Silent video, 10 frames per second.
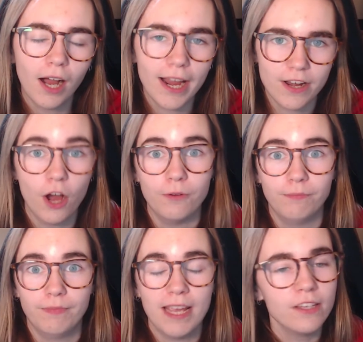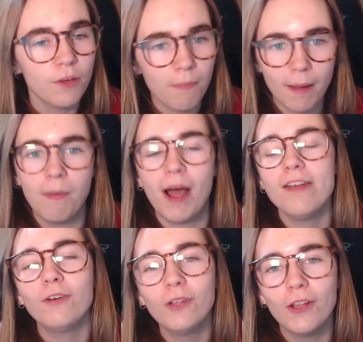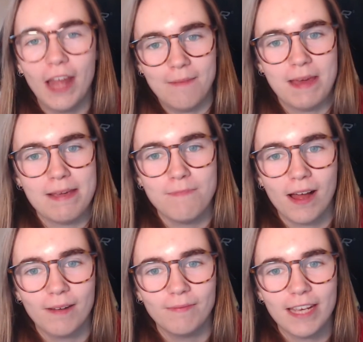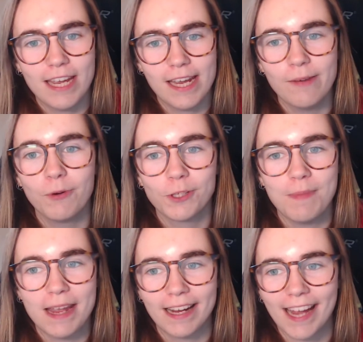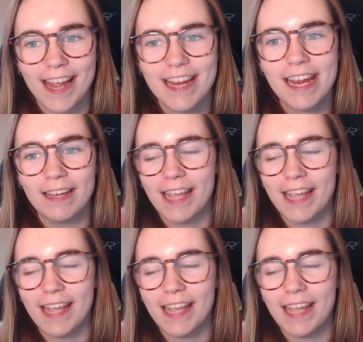I know, it might not look like me, but it was me, okay?